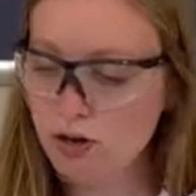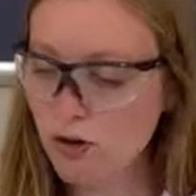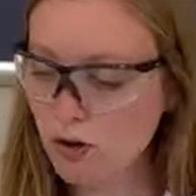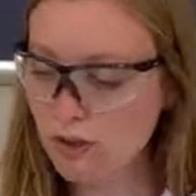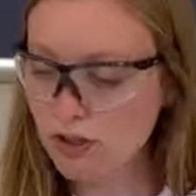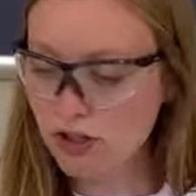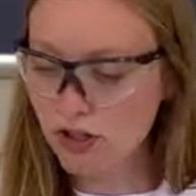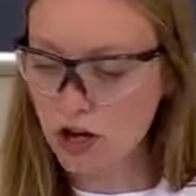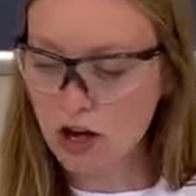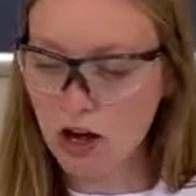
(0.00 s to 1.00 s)
So I'm going to
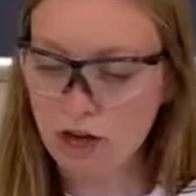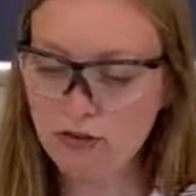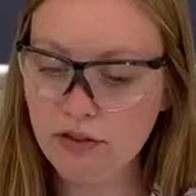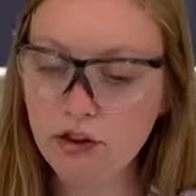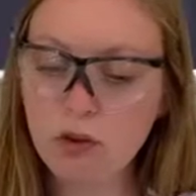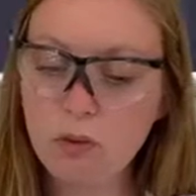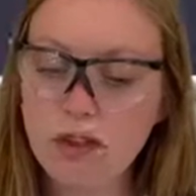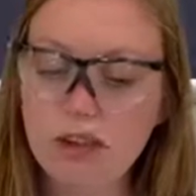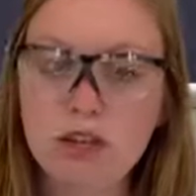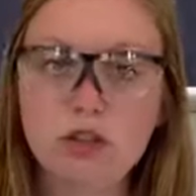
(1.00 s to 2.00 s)
start off
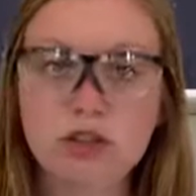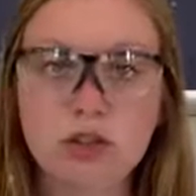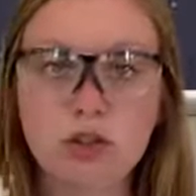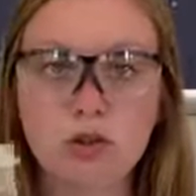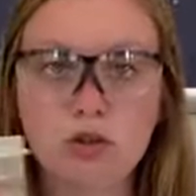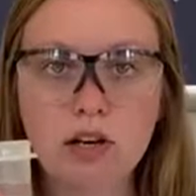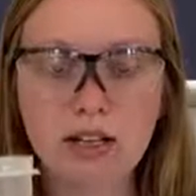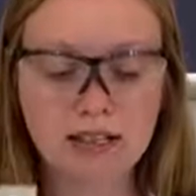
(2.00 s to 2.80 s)
with 2